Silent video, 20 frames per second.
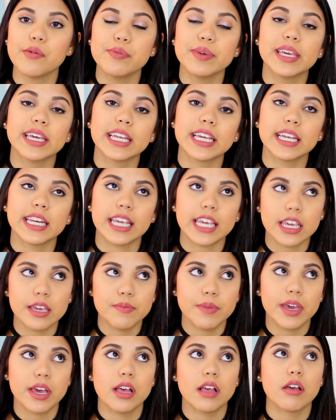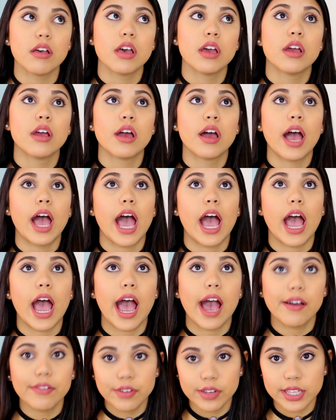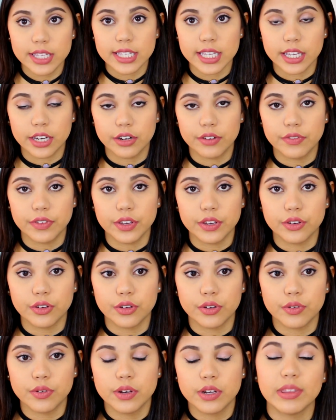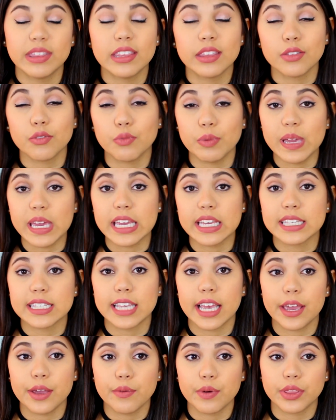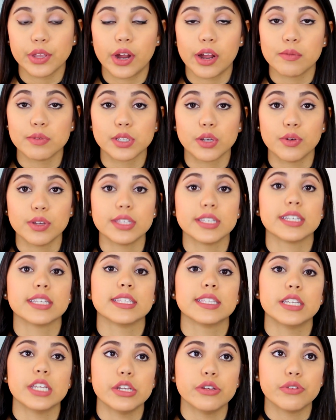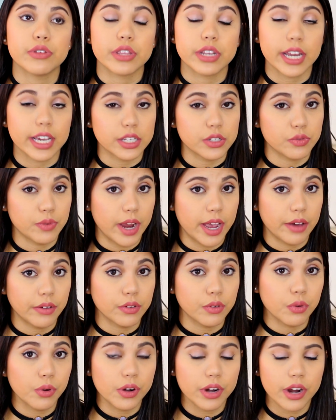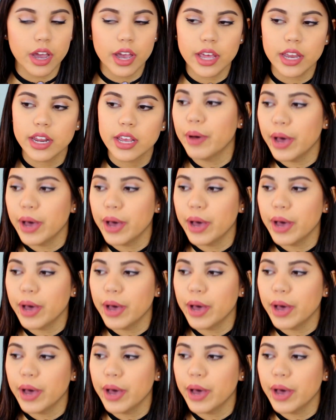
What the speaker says: would be getting an email after this interview within the week saying whether I was going to continue to the next round or not,